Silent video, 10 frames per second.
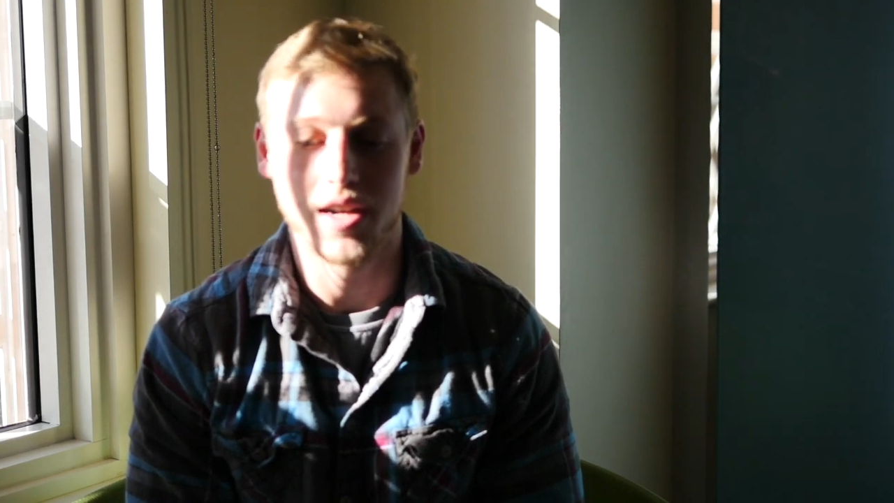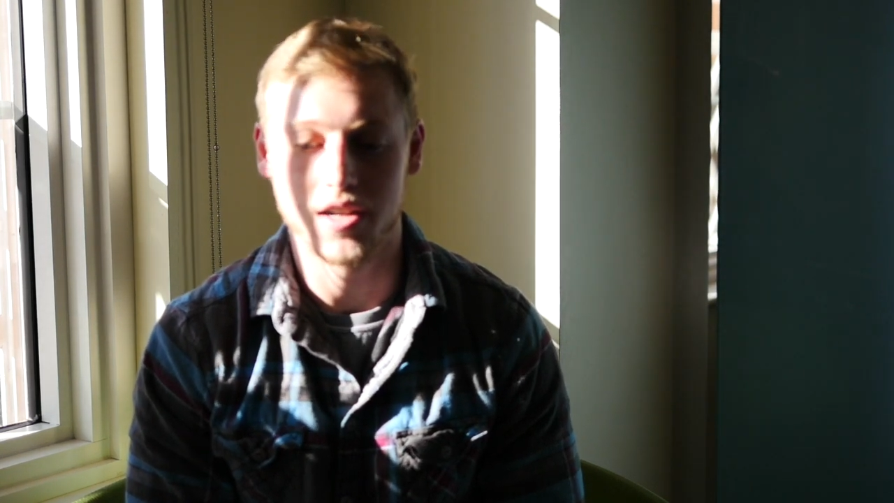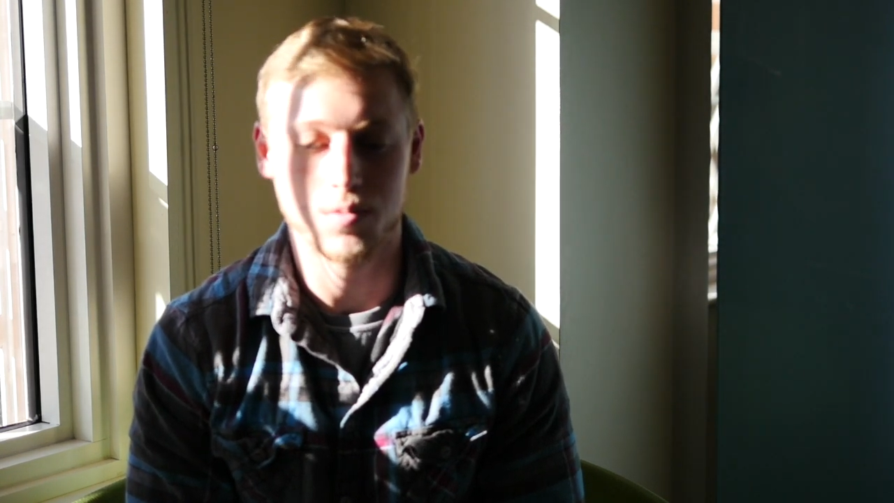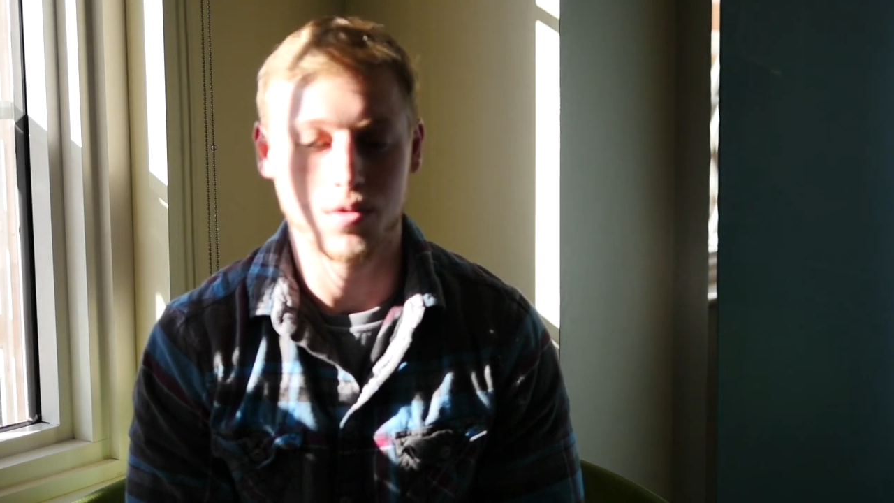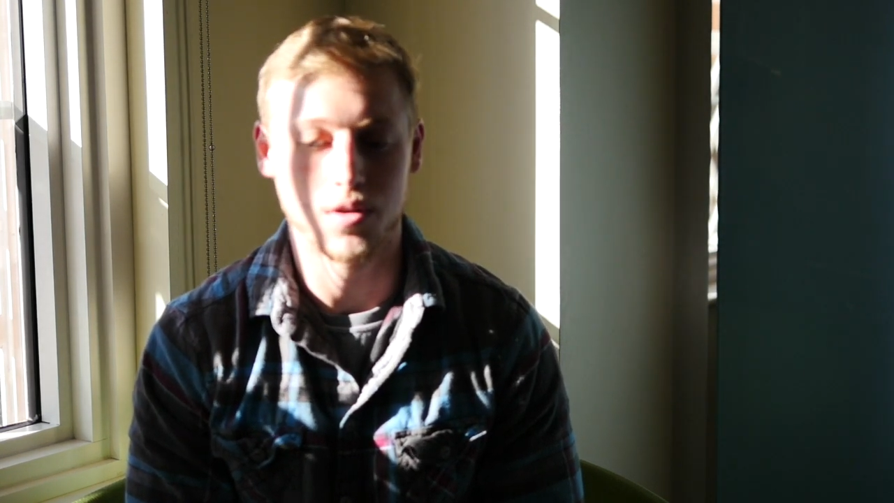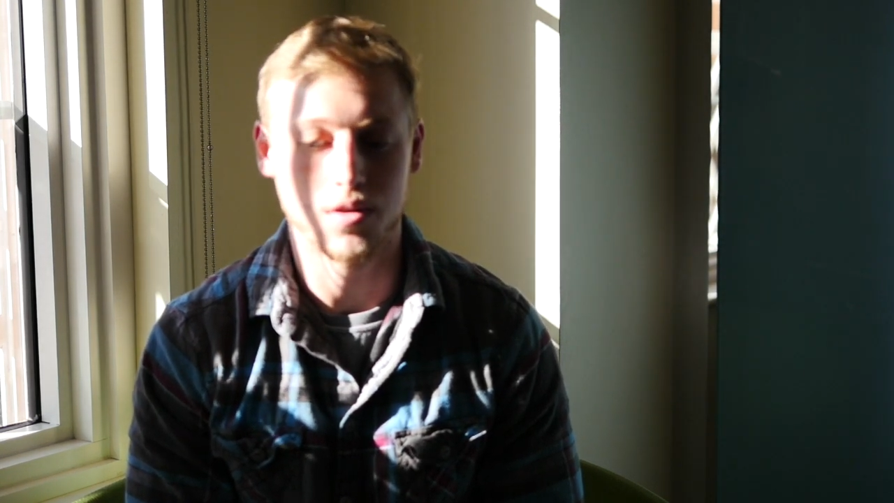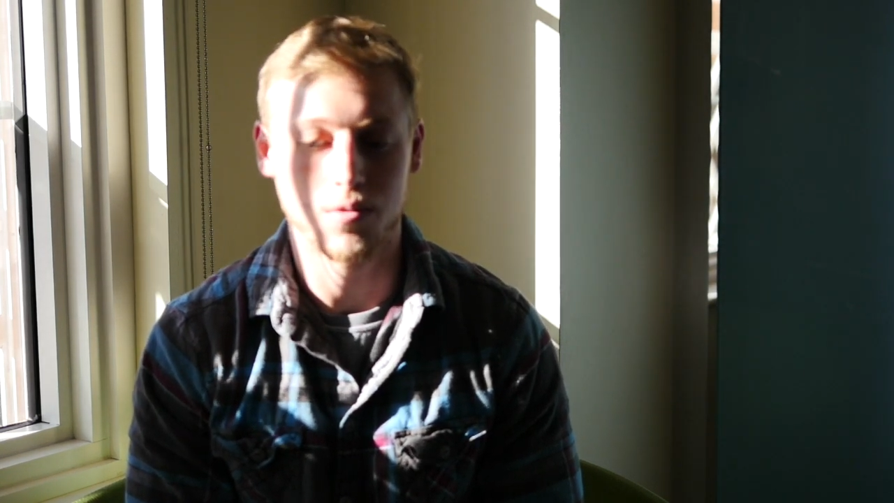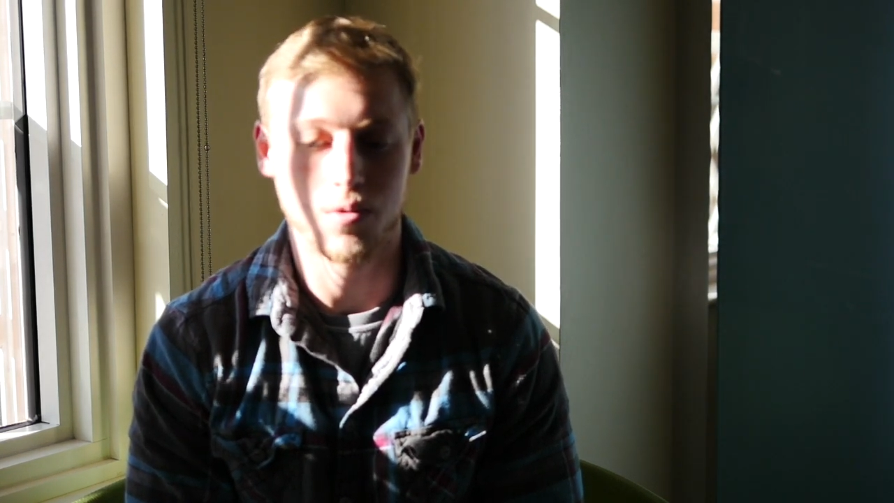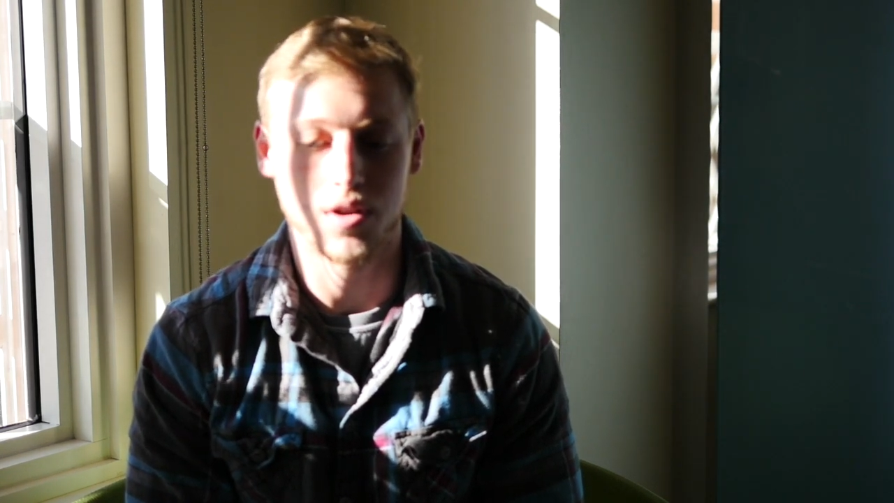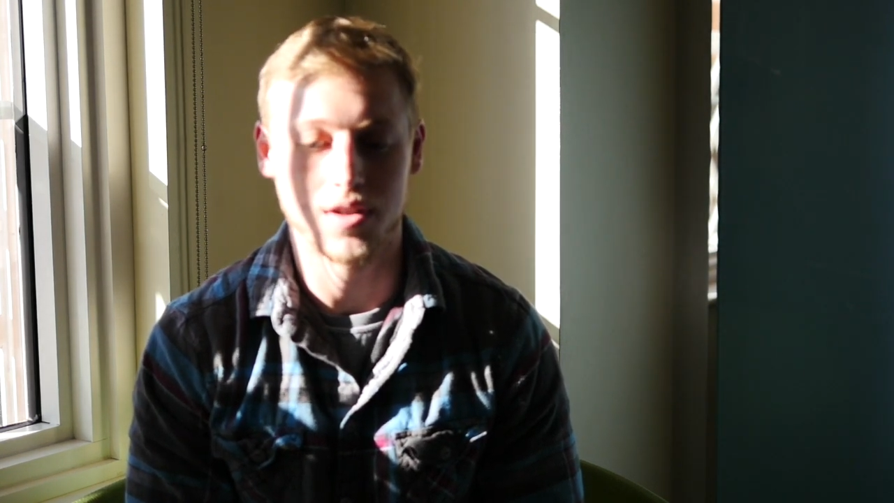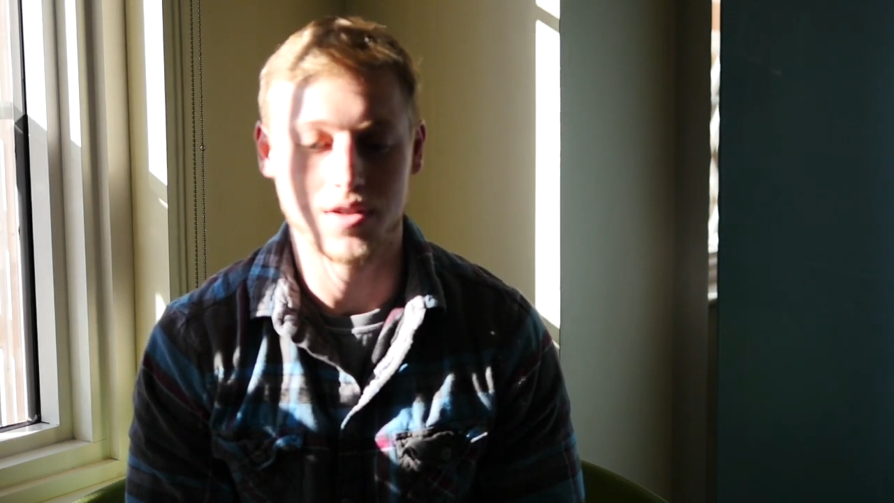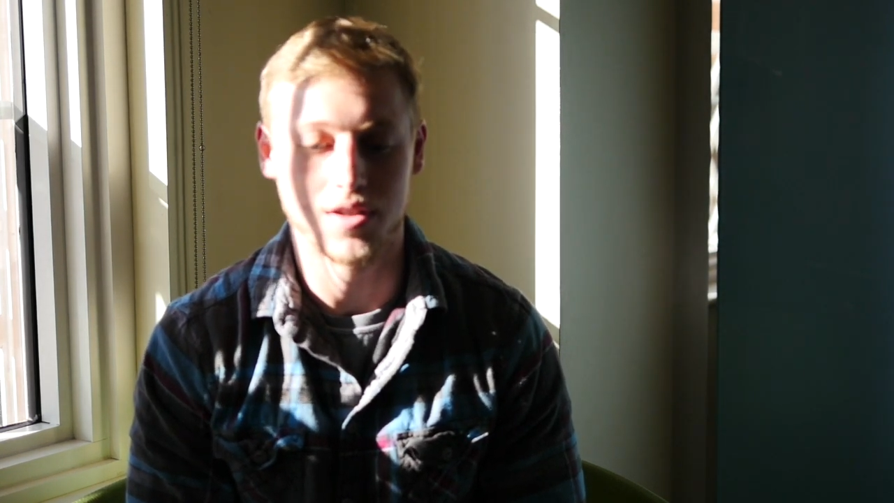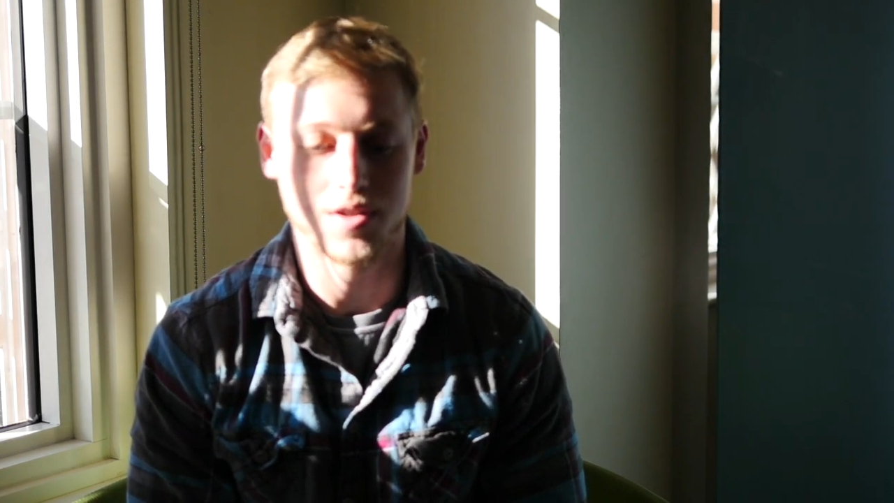the textbook was